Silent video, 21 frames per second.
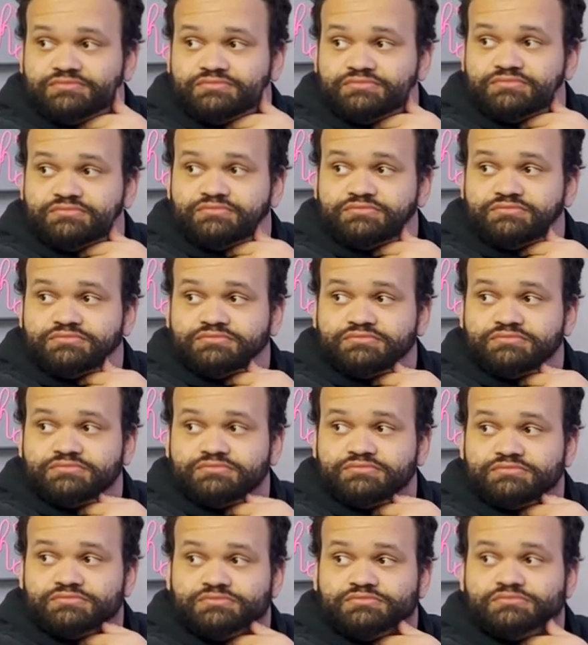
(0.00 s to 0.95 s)

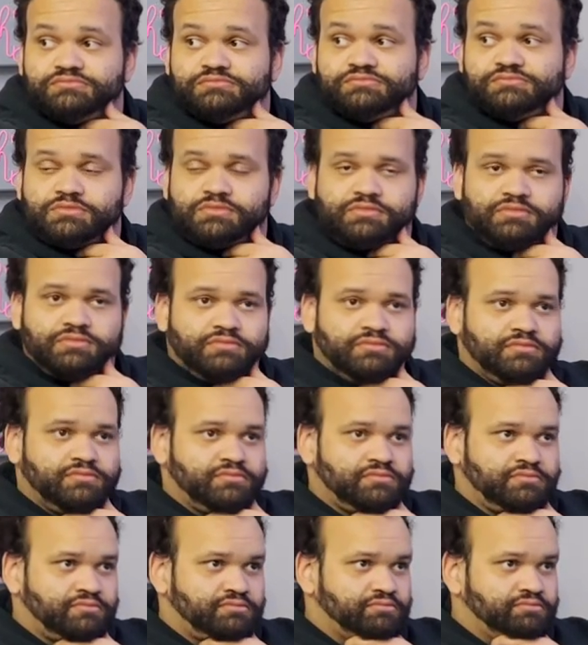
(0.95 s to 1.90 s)

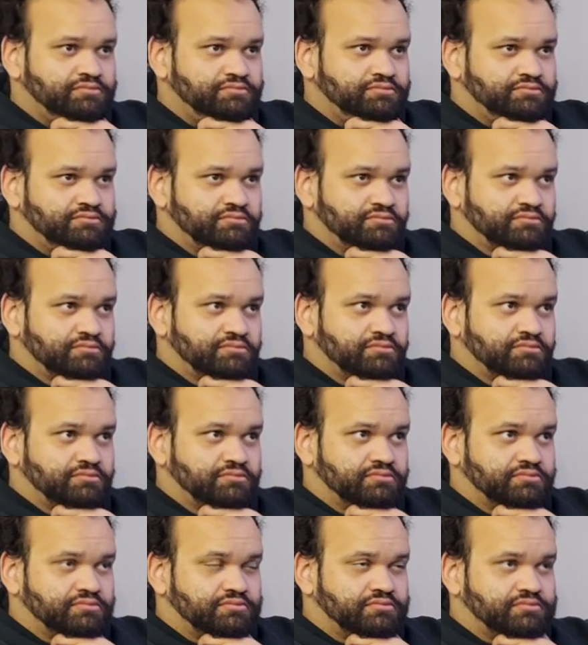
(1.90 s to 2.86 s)

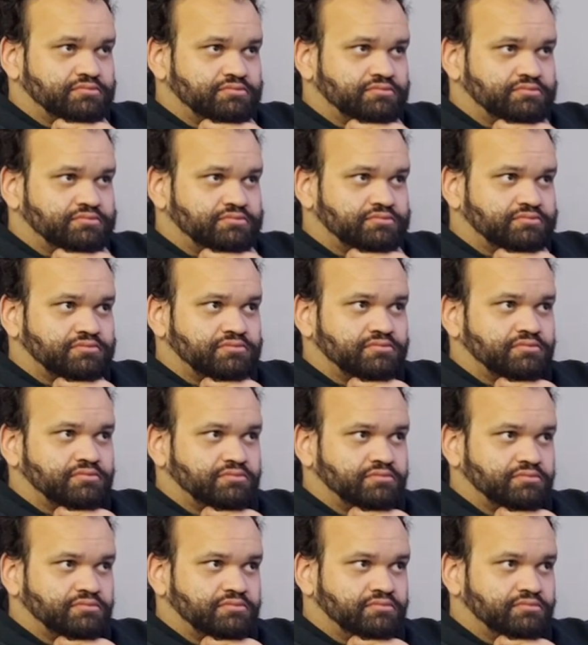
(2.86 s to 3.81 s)

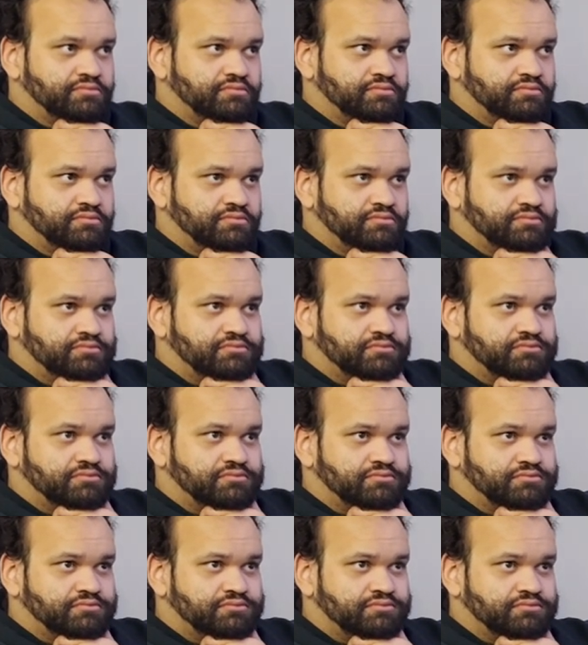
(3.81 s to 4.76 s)

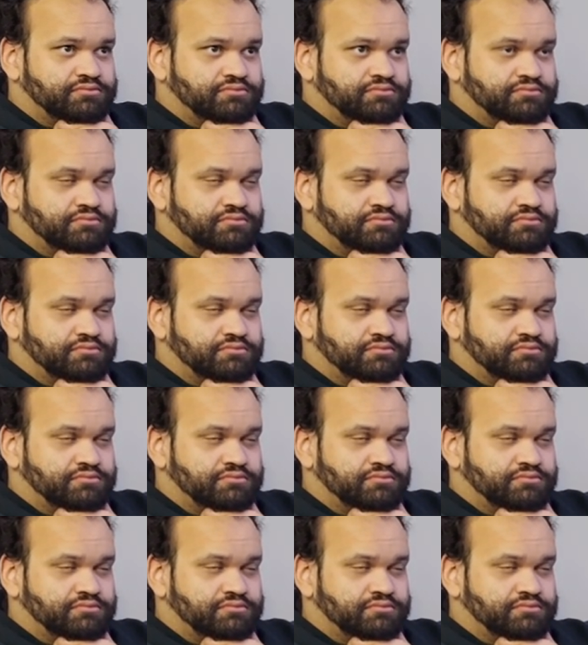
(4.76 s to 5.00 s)
(silent)